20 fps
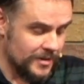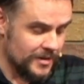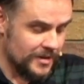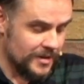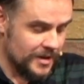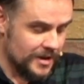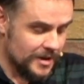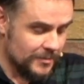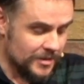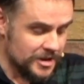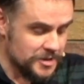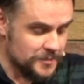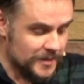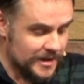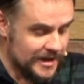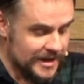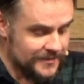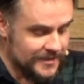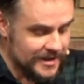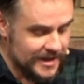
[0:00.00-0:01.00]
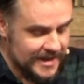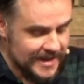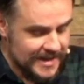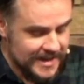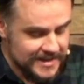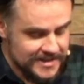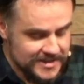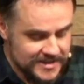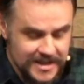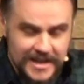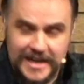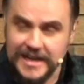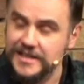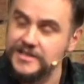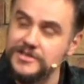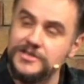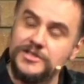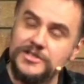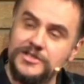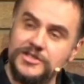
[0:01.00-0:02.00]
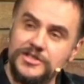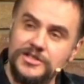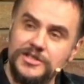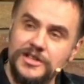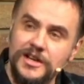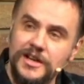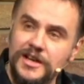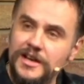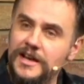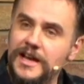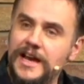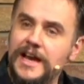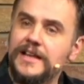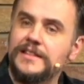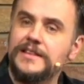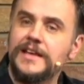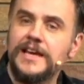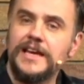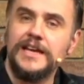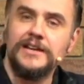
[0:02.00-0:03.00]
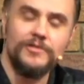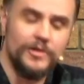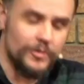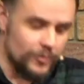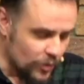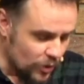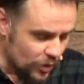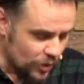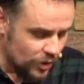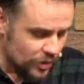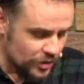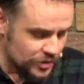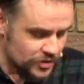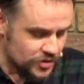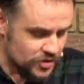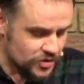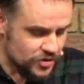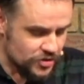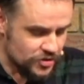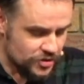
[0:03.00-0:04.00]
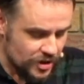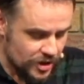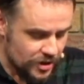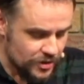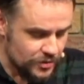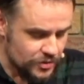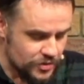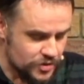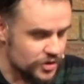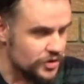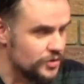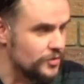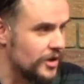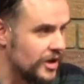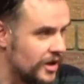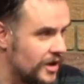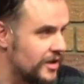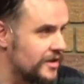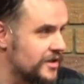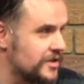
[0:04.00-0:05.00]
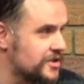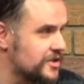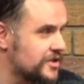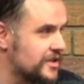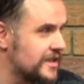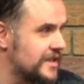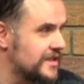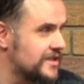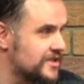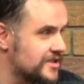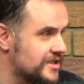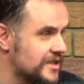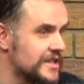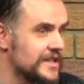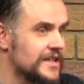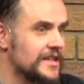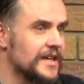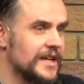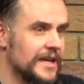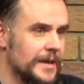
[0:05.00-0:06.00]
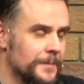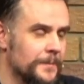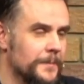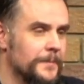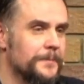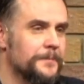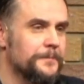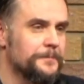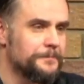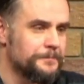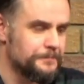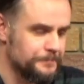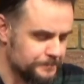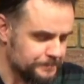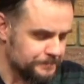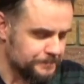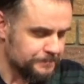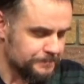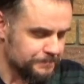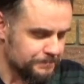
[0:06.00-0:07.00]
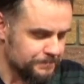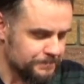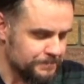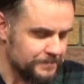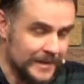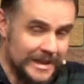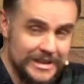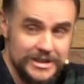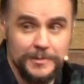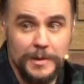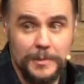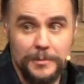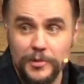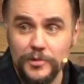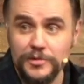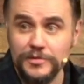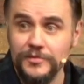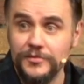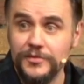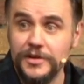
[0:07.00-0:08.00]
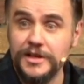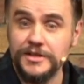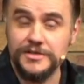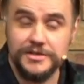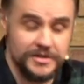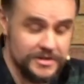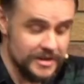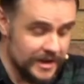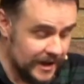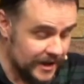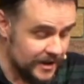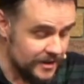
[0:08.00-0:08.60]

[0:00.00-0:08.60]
must believe that he exists and that he rewards those who earnestly seek him." Some important verses there.